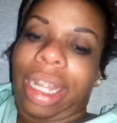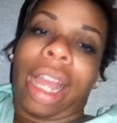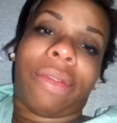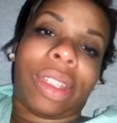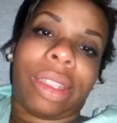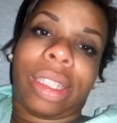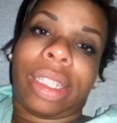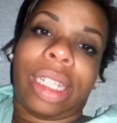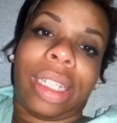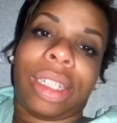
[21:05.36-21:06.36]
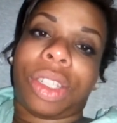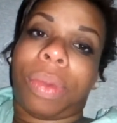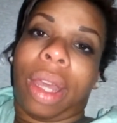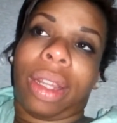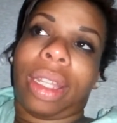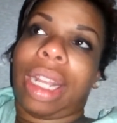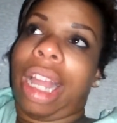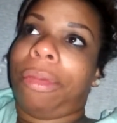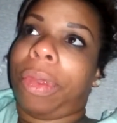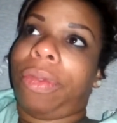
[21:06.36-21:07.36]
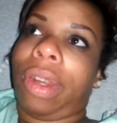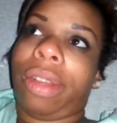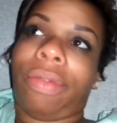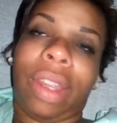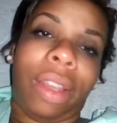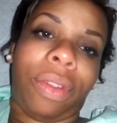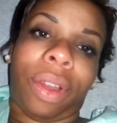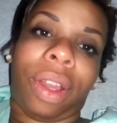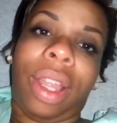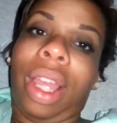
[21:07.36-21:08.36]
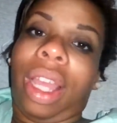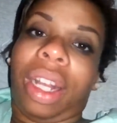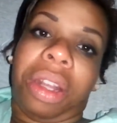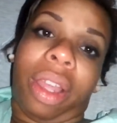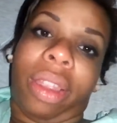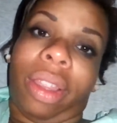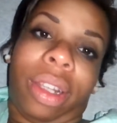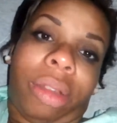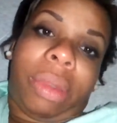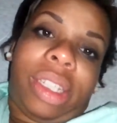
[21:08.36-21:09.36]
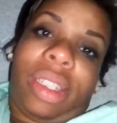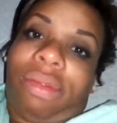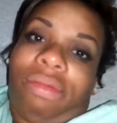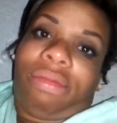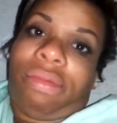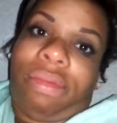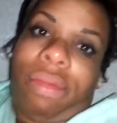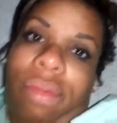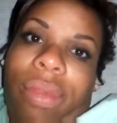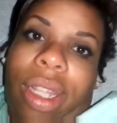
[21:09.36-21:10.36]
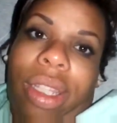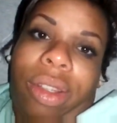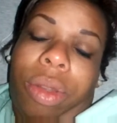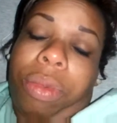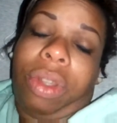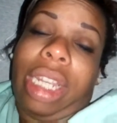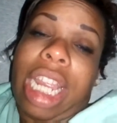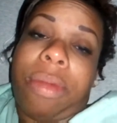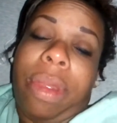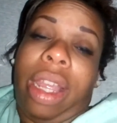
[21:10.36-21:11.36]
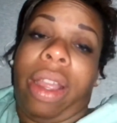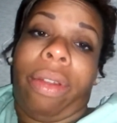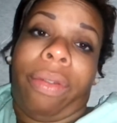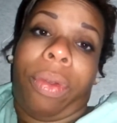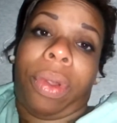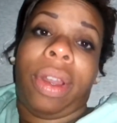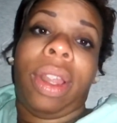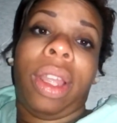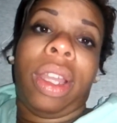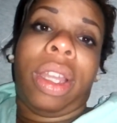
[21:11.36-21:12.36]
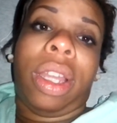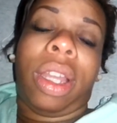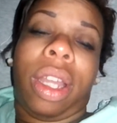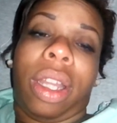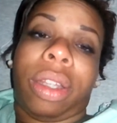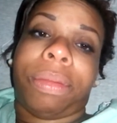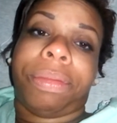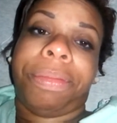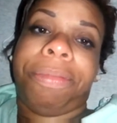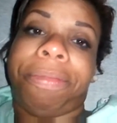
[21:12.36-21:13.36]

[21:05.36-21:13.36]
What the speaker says: haven't seen any swelling, I haven't been running fever, nothing. I mean, it's nothing to really keep me here for. Um,